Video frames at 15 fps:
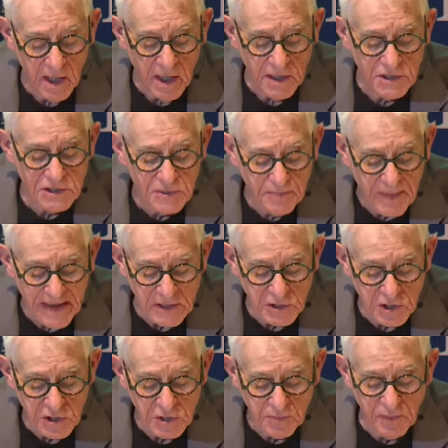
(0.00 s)
a
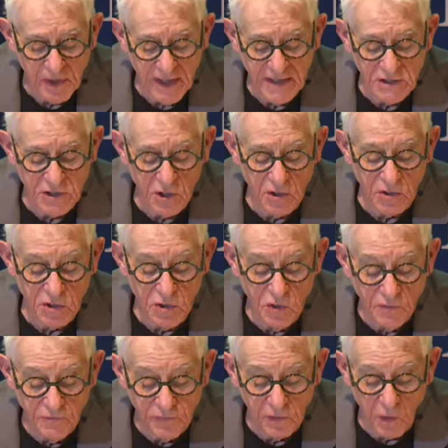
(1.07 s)
spacious place on
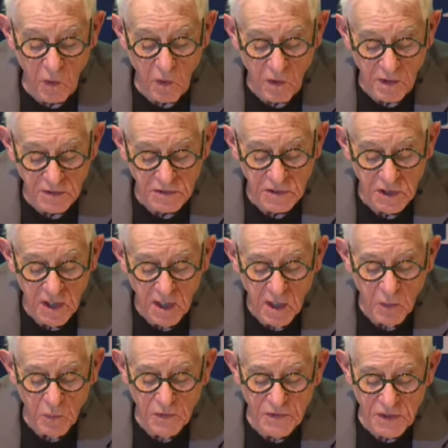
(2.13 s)
two floors,
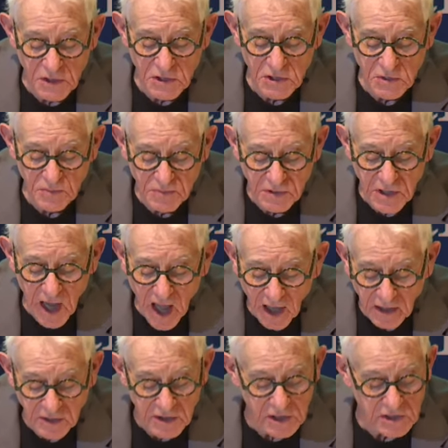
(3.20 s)
with the
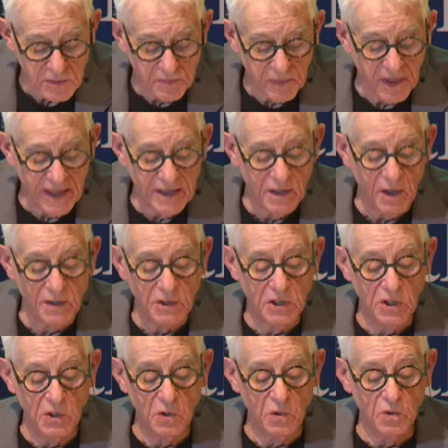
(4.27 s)
stock displayed on
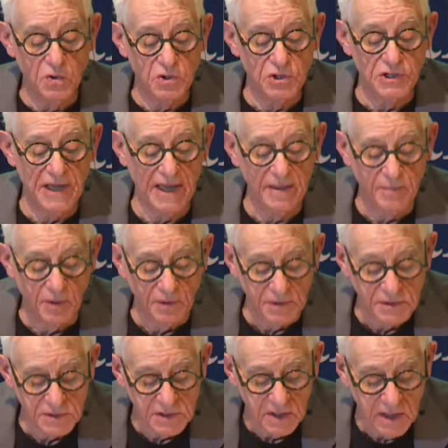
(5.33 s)
huge
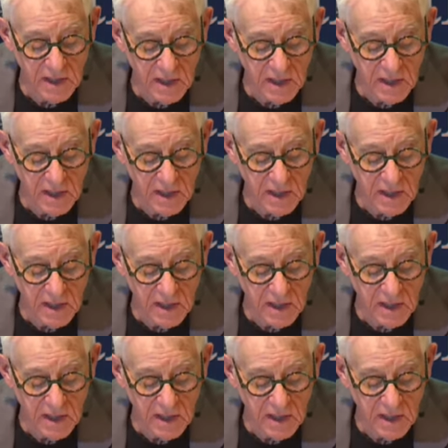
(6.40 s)
tables.